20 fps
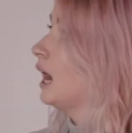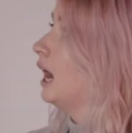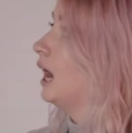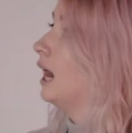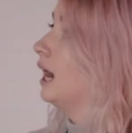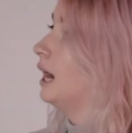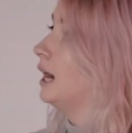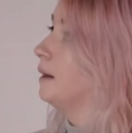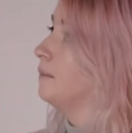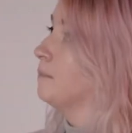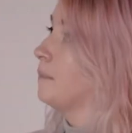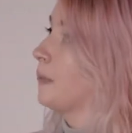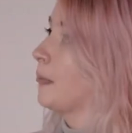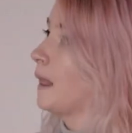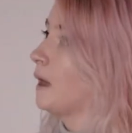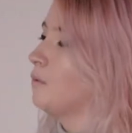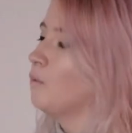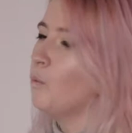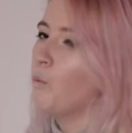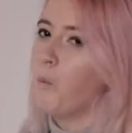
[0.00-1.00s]

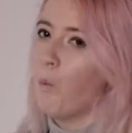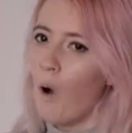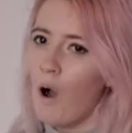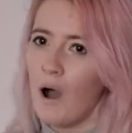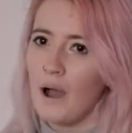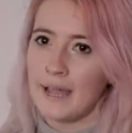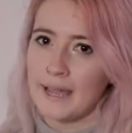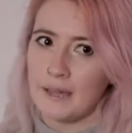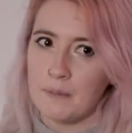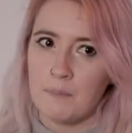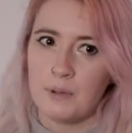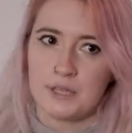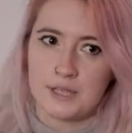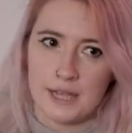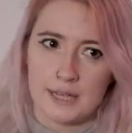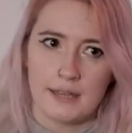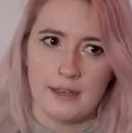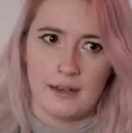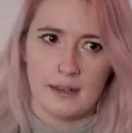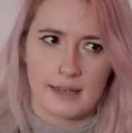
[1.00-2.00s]
and why
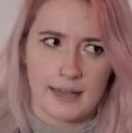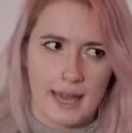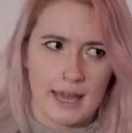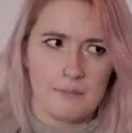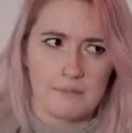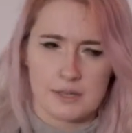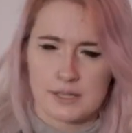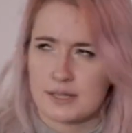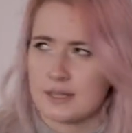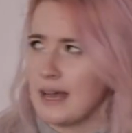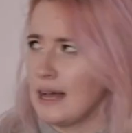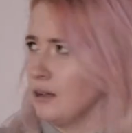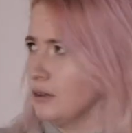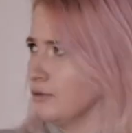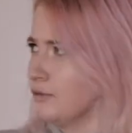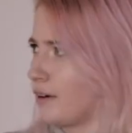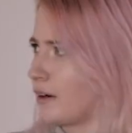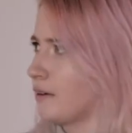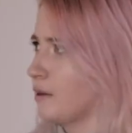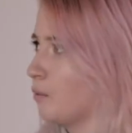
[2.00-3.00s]
particular games
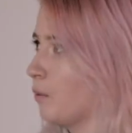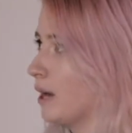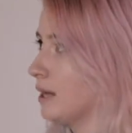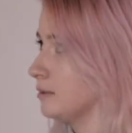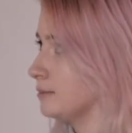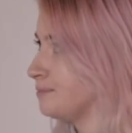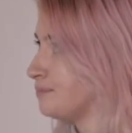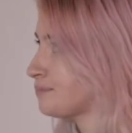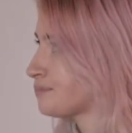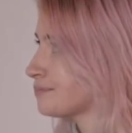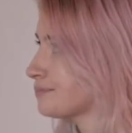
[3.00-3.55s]
sell very well.